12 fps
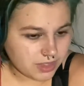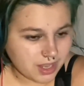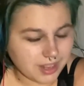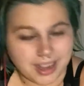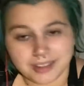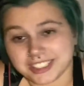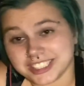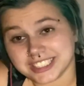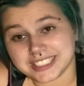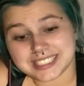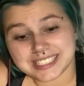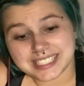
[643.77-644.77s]
And I was just
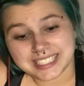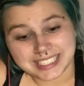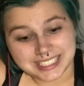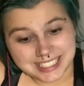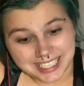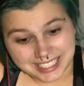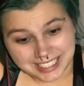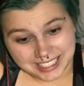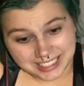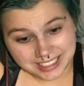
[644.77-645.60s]
teeny tiny.